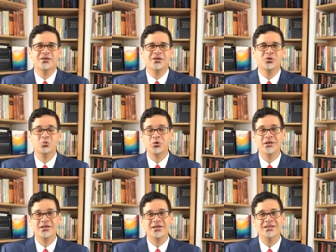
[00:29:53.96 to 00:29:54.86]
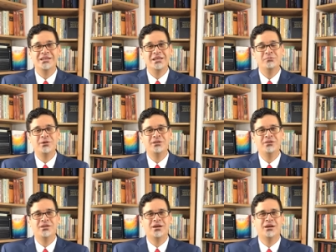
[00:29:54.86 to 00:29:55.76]
uh, we can even
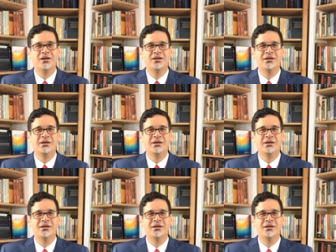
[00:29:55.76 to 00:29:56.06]
uh,